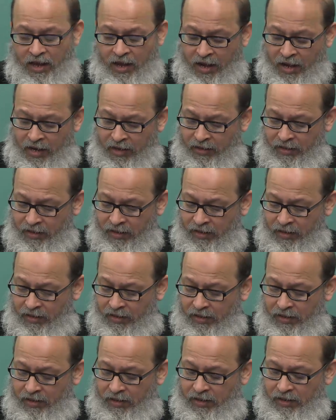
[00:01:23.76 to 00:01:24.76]
and
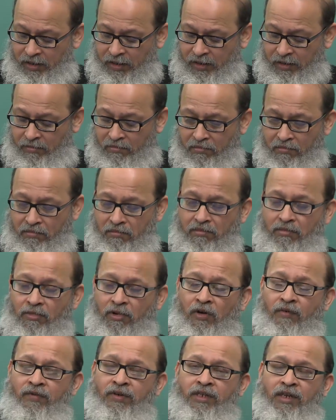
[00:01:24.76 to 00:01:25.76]

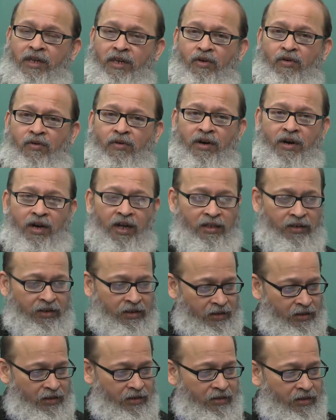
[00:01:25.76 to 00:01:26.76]
obviously over
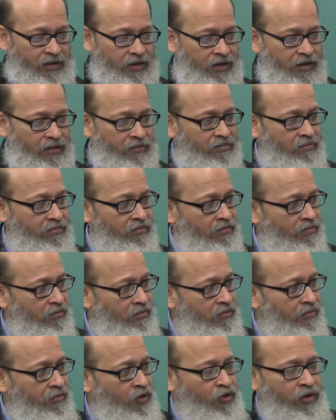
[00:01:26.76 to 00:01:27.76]
last
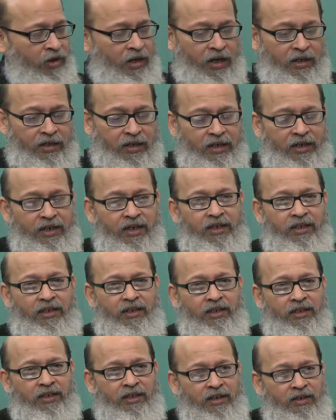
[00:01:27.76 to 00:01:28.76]
more than 100 years
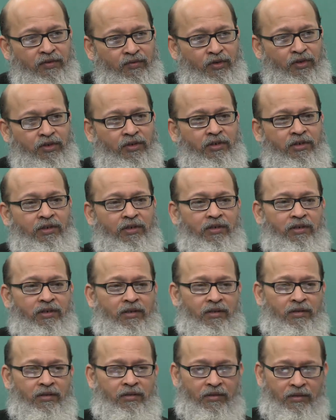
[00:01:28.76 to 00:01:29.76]
since it was
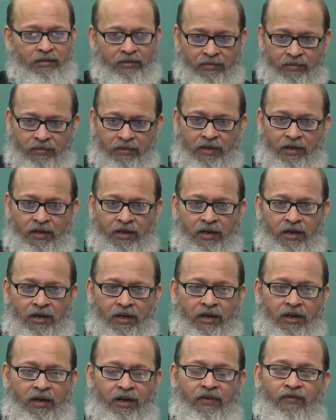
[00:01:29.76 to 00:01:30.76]

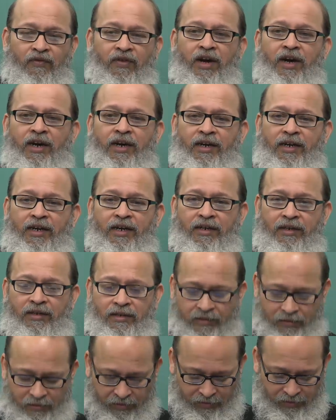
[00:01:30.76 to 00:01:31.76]
defined and
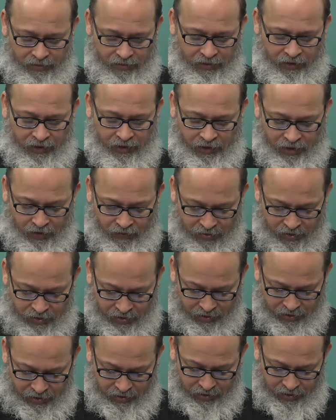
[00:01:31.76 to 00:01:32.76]
discovered,